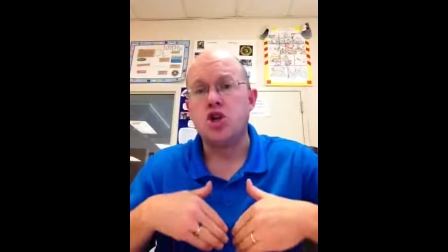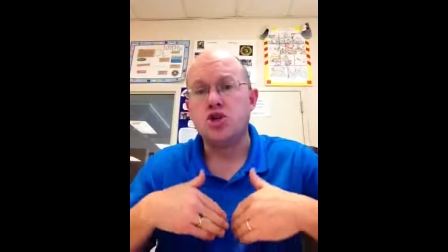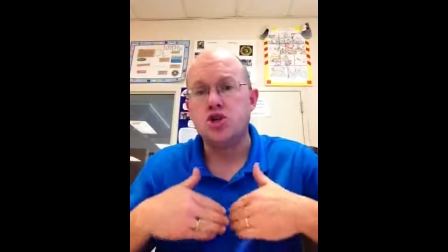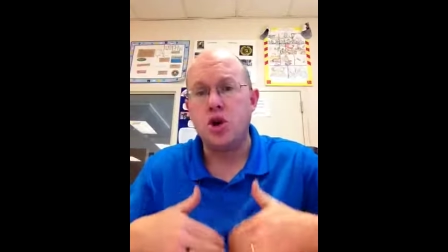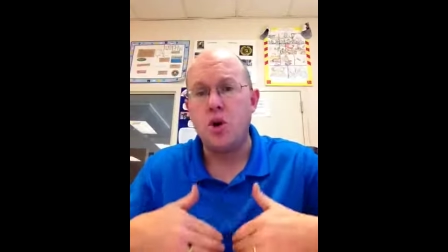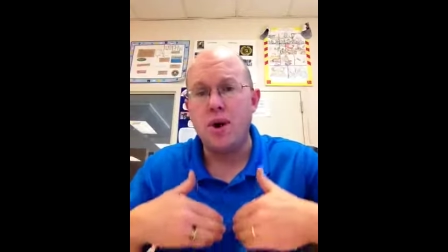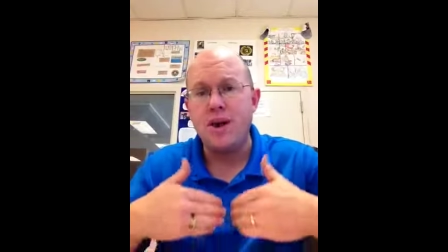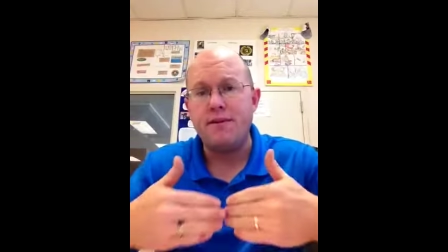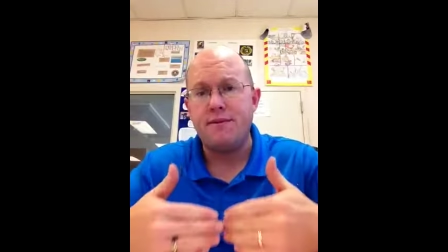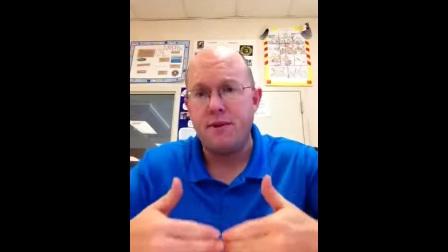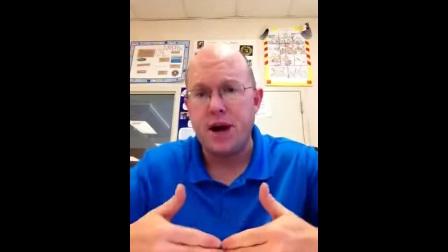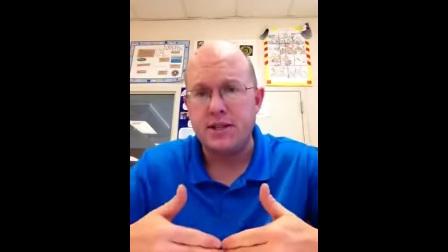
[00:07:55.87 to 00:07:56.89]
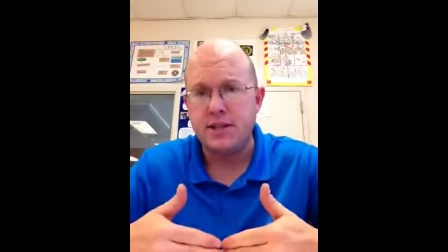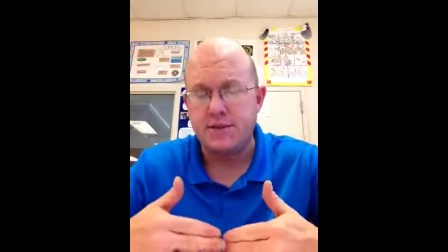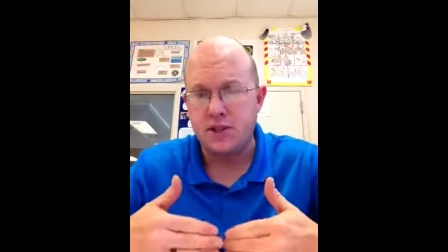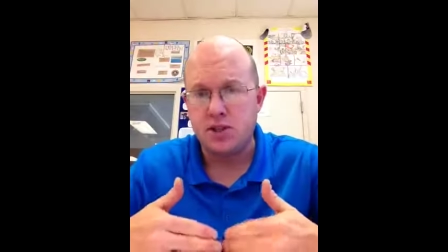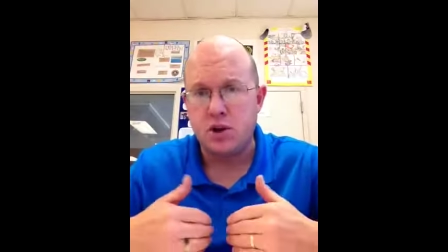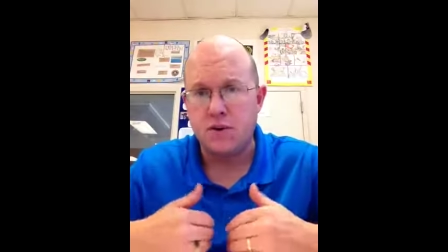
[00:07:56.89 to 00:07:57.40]
so ineffective
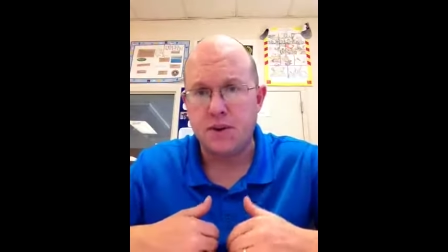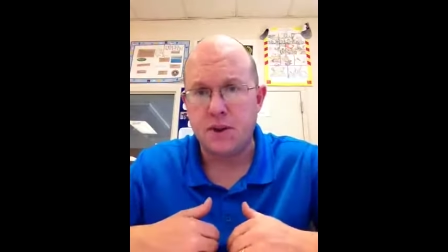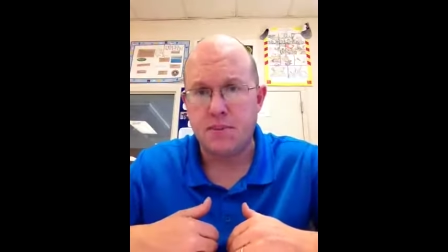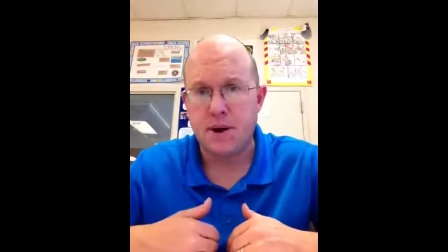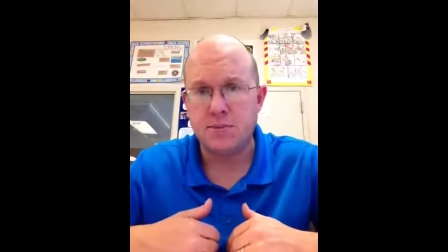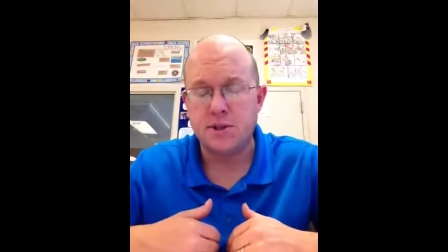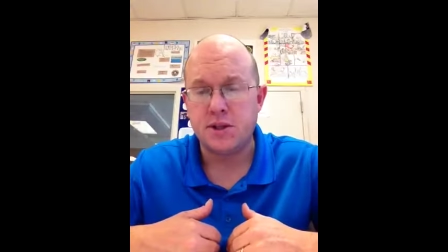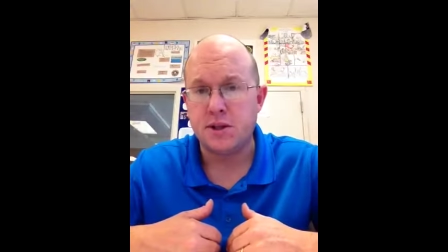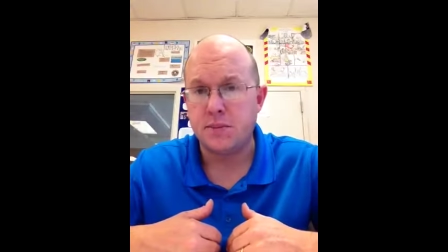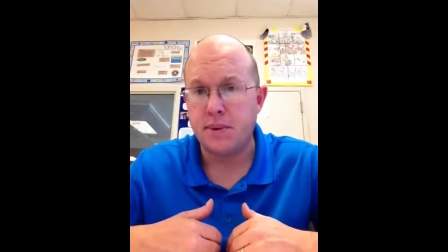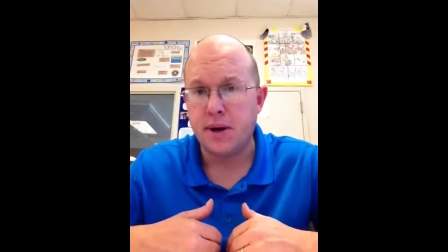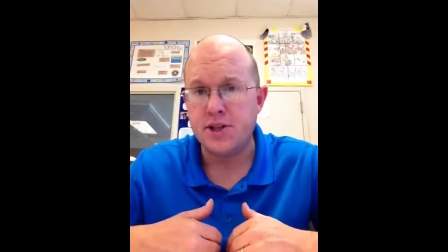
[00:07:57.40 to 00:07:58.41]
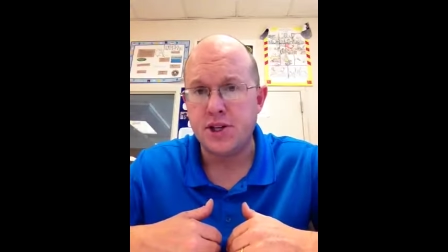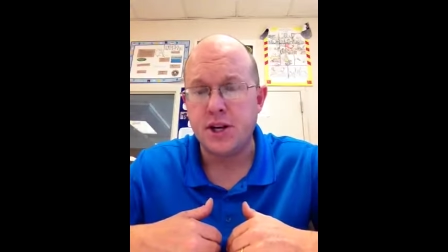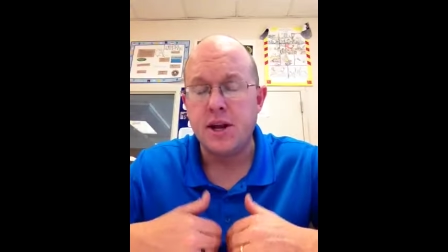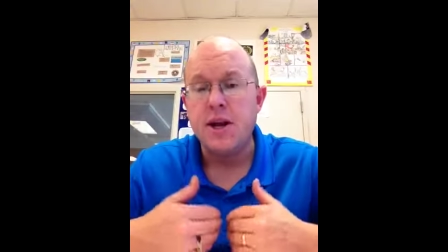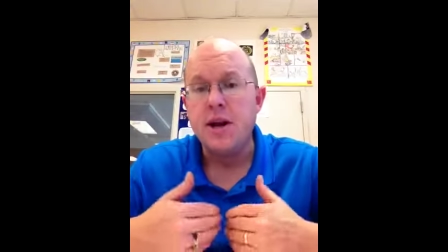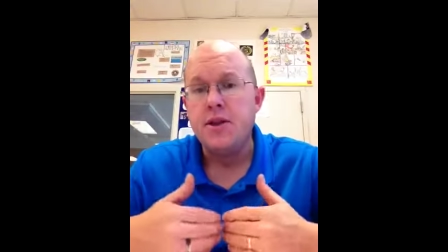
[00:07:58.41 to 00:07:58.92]
at solving the problems of the
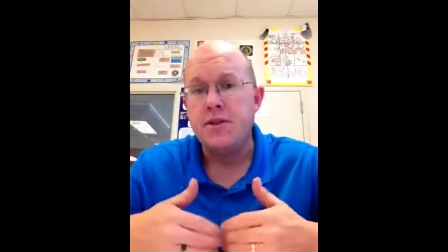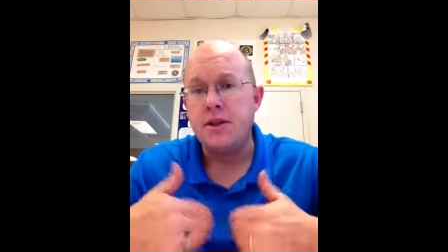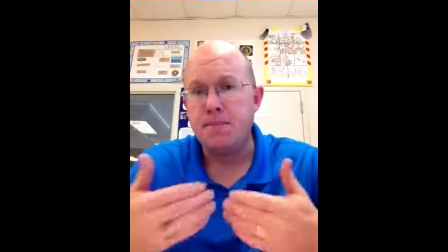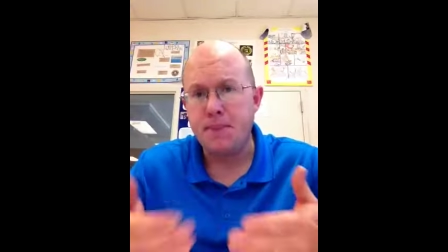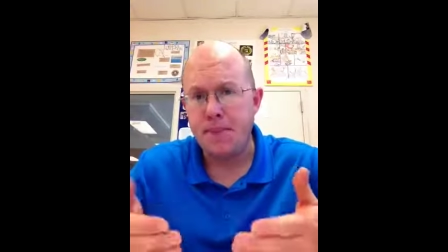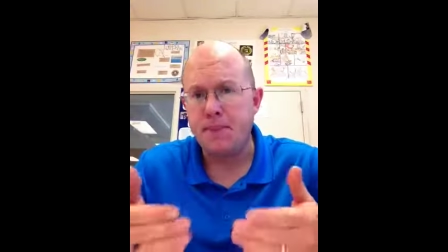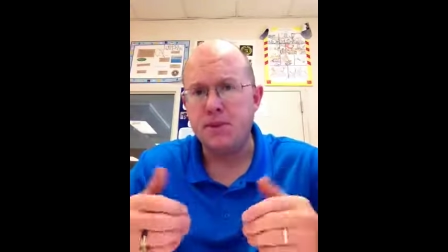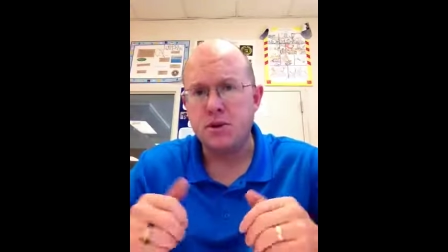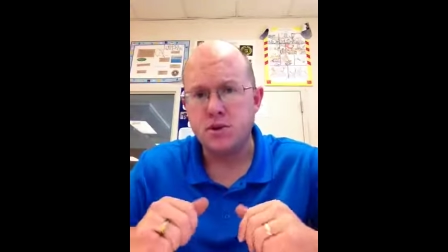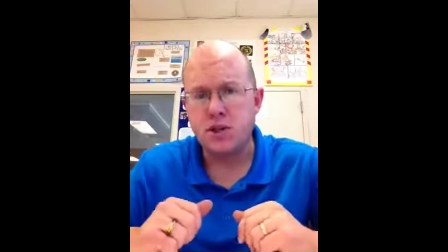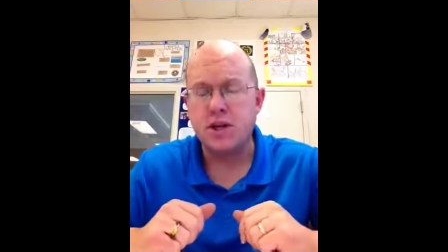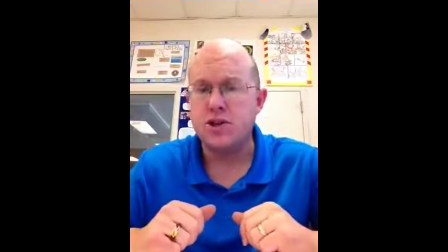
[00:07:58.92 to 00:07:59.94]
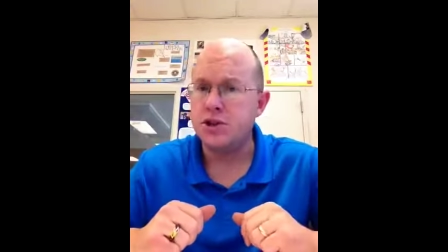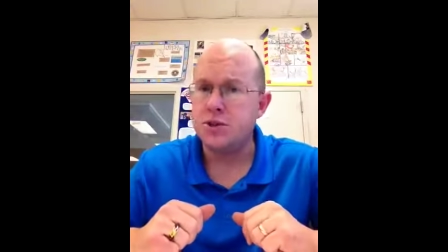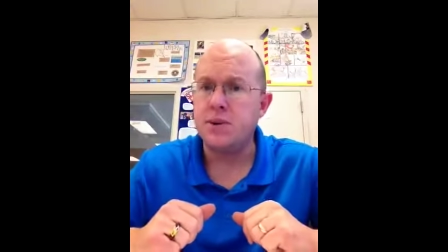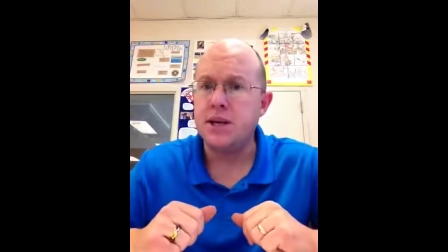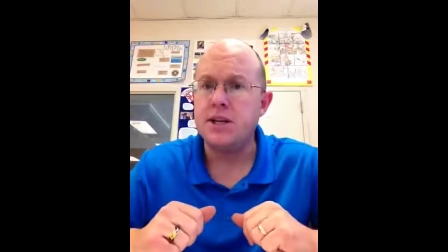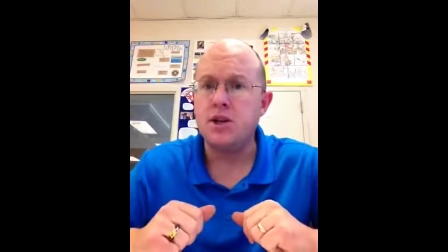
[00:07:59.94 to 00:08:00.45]
Depression that the people in those countries begin